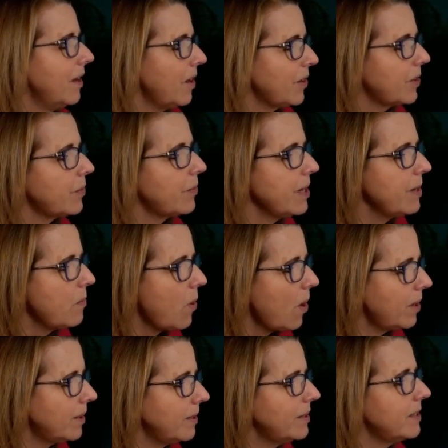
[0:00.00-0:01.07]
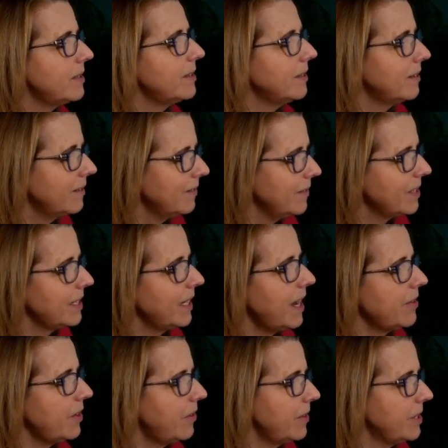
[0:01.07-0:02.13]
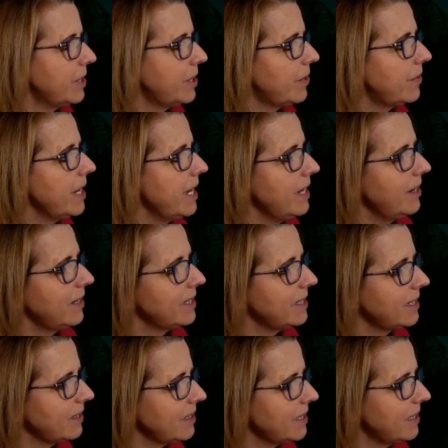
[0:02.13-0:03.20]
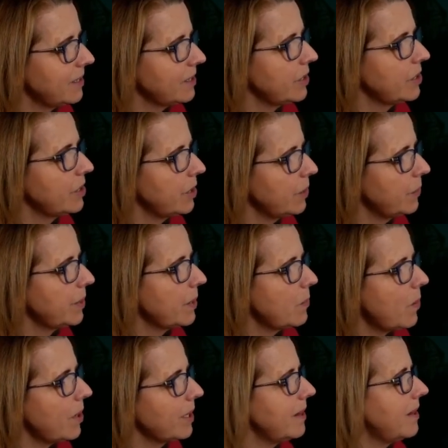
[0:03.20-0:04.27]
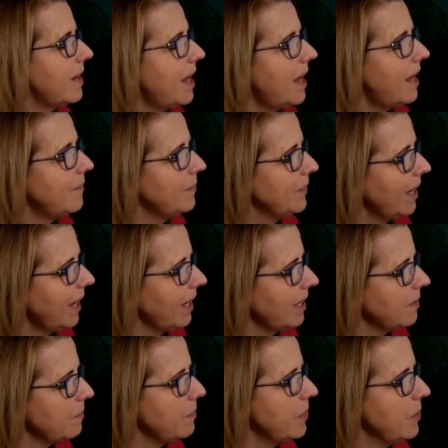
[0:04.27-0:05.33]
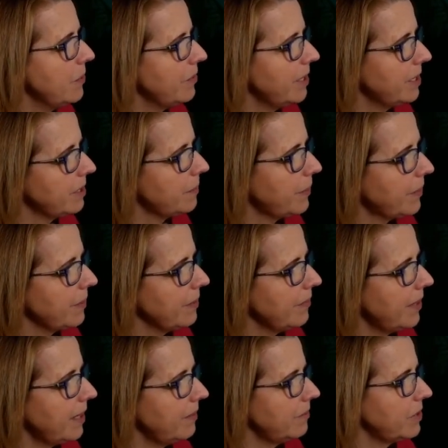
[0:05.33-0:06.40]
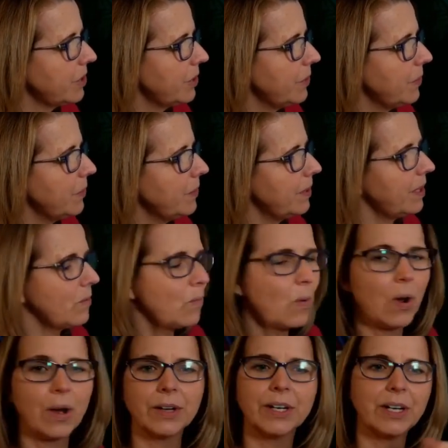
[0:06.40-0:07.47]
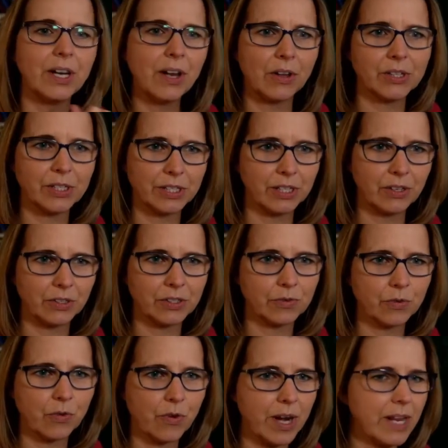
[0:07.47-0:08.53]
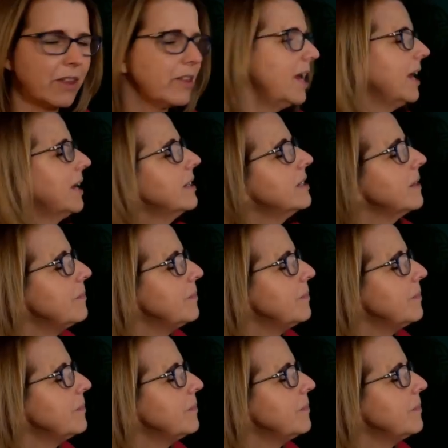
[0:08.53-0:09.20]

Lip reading: 3 1s, together is 3, you can still see there's a 2 and a 1 in there. Can move it to prove it, 2 and 1, lots and lots of great things.